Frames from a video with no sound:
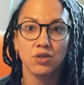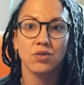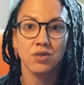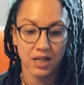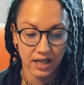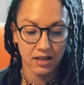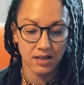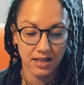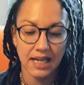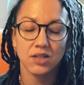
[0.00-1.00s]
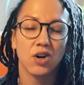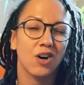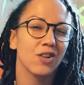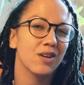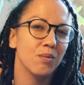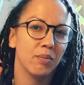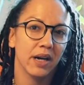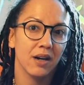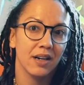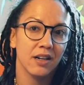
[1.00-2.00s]
do this. That's all the
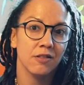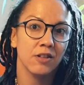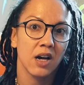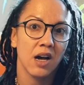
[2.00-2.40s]
imperative.